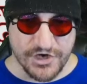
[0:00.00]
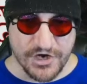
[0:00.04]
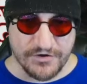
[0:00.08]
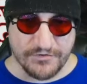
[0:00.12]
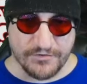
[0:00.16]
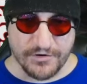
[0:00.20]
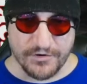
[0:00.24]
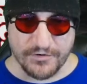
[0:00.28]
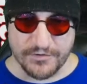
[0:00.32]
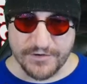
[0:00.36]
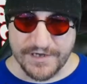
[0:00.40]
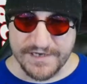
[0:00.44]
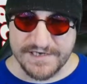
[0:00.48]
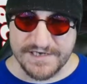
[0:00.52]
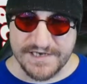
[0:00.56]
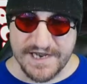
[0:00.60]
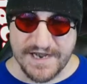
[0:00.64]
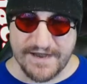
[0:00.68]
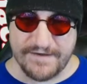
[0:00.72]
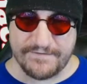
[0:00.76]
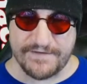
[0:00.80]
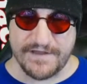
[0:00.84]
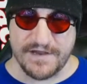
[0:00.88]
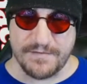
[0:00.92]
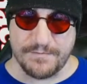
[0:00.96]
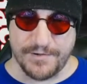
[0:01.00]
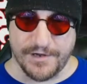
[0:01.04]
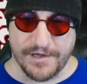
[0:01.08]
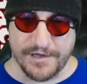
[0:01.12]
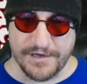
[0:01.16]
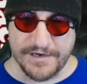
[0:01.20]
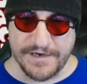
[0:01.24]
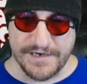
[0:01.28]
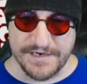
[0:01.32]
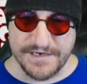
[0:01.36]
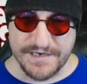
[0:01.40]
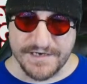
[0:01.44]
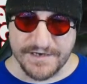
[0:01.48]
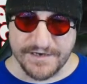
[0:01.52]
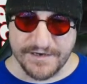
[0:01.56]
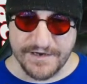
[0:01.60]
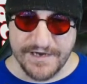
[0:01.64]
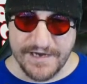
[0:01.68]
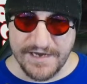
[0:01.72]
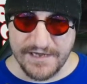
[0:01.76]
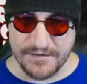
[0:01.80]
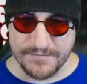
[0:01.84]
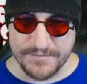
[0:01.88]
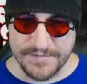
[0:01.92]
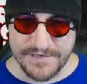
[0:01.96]
Jericho doesn't have the ability to
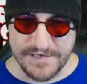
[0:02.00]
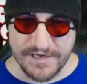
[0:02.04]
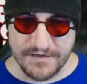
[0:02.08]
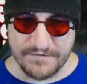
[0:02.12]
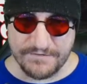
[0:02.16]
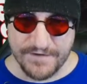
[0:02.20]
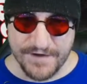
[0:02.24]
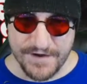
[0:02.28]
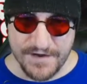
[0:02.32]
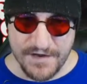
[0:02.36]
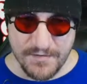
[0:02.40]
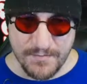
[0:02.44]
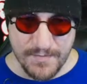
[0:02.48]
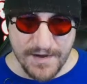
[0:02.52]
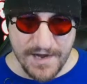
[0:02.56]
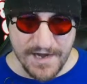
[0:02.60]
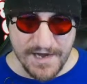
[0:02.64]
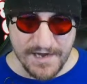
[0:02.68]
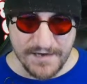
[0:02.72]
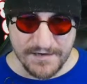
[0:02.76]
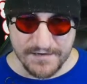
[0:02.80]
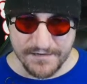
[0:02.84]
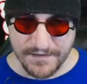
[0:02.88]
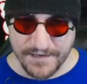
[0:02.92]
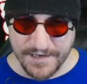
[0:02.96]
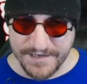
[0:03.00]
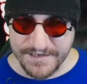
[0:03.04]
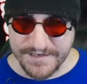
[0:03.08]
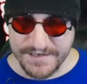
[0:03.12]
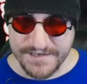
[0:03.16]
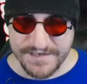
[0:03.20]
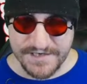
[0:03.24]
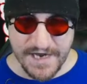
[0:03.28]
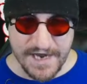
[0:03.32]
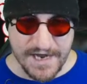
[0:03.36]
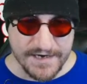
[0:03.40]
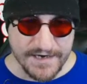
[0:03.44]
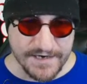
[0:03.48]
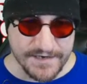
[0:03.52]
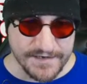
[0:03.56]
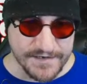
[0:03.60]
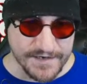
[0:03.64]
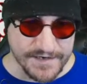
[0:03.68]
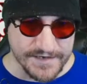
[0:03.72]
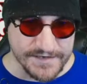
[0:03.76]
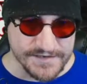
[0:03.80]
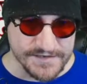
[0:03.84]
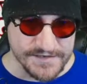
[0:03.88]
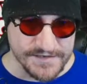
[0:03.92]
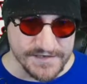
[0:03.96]
heal himself on demand like Zana
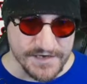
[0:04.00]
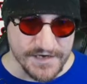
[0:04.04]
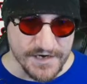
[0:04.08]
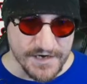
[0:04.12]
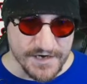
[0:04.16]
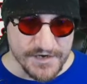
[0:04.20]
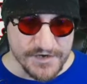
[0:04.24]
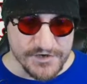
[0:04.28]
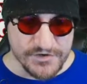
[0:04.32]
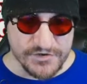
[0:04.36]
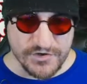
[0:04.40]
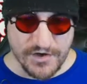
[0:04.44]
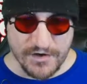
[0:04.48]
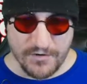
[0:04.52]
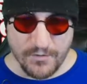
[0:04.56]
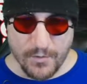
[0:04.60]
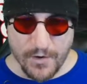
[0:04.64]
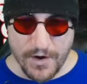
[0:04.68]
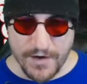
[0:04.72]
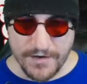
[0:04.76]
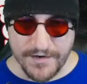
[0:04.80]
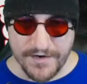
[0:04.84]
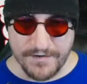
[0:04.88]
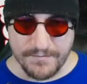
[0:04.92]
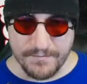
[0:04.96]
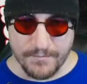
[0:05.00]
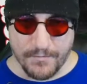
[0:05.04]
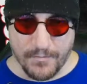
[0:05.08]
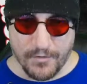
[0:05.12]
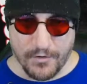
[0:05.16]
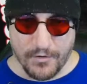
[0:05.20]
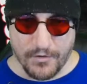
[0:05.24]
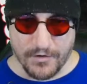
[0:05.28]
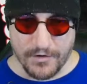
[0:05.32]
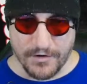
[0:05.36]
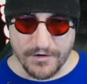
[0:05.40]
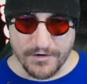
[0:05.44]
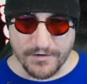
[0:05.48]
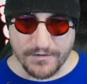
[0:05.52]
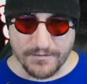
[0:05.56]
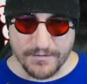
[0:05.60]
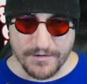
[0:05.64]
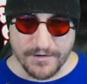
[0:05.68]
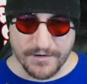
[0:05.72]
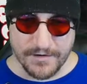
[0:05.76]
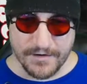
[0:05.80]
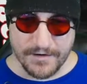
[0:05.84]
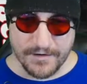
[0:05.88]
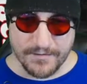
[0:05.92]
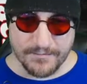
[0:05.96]
does, so I wanted
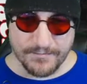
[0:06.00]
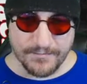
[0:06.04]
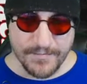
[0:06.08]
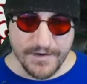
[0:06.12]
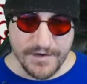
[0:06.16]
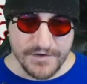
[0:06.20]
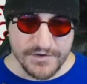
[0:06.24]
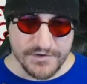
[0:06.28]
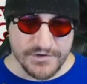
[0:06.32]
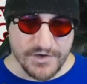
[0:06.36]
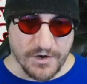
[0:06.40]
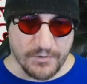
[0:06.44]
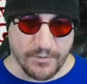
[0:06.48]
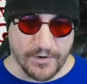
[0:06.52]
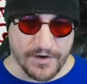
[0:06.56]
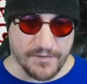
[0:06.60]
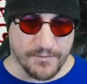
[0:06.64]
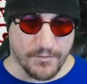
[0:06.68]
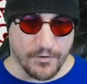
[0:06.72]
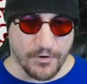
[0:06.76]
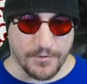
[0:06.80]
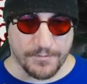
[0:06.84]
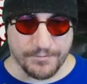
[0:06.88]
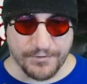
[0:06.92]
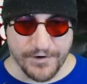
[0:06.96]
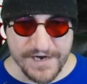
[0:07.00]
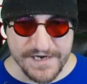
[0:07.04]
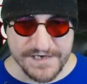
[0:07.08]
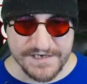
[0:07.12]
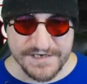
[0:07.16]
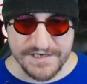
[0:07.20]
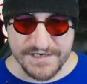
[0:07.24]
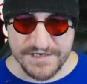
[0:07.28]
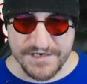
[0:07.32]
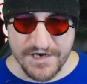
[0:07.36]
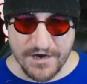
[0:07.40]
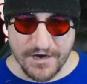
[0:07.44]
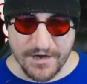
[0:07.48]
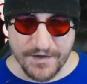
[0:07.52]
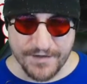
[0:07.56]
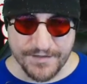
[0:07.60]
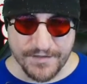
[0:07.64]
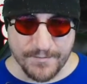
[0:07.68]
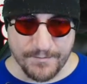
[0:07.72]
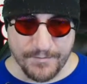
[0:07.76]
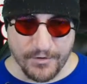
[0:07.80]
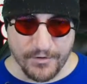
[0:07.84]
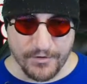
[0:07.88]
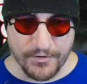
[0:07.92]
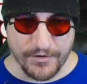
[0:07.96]
more. Um, so I wanted more presence on
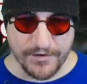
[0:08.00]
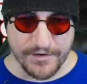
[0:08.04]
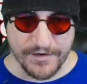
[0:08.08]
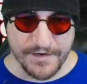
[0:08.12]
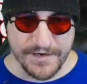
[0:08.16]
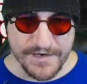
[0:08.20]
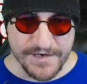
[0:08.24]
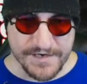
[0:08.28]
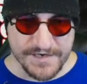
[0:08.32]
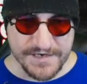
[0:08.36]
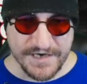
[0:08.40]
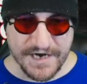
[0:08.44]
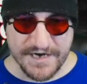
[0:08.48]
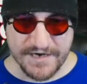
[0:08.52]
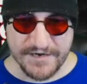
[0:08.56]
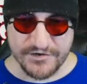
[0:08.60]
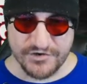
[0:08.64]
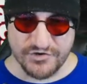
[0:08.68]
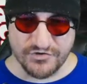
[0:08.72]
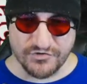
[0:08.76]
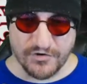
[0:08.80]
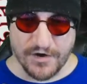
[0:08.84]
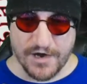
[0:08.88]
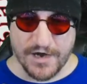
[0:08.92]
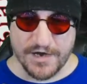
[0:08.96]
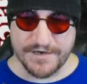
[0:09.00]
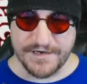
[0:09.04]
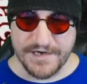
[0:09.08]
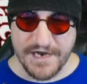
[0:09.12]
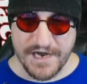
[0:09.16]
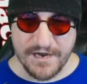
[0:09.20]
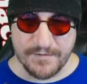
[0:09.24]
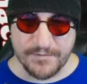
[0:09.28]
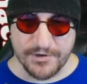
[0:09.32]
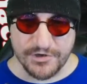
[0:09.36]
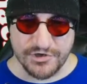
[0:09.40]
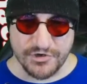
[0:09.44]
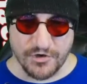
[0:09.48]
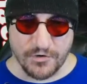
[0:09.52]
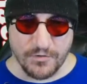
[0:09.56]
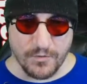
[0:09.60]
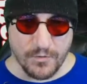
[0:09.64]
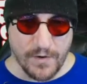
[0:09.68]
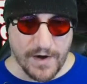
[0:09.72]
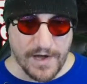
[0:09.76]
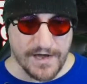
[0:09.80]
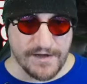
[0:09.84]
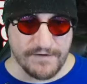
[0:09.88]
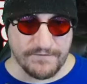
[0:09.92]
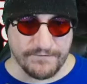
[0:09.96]
the board to kind of draw damage
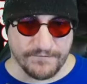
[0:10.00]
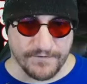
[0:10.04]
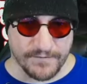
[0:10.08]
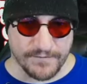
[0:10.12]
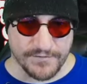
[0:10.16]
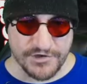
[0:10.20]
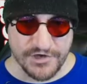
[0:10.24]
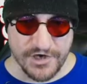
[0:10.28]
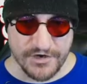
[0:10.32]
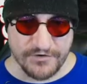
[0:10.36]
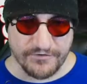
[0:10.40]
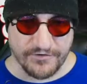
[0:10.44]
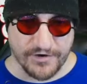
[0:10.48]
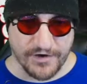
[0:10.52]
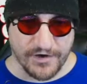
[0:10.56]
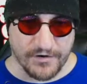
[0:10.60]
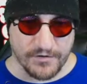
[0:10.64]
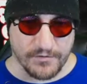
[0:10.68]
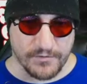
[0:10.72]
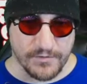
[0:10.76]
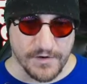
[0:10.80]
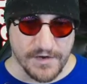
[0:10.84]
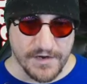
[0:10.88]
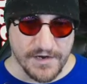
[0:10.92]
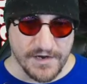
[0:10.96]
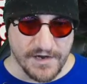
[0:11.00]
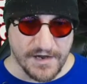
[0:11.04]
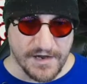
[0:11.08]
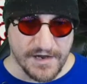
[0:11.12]
away from Jericho,